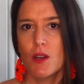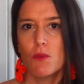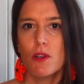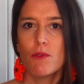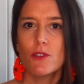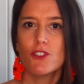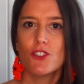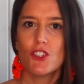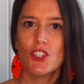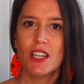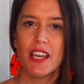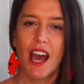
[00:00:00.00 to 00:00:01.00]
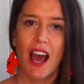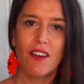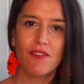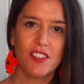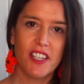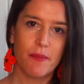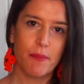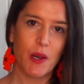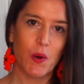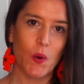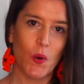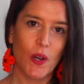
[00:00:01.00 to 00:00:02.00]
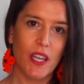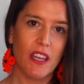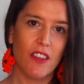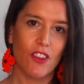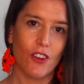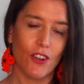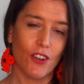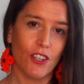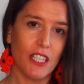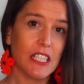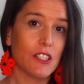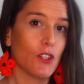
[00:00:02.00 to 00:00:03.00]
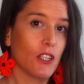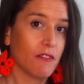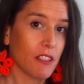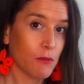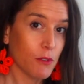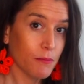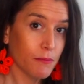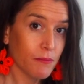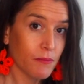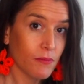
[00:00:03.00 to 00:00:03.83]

we would usually have the apéro either in the living room,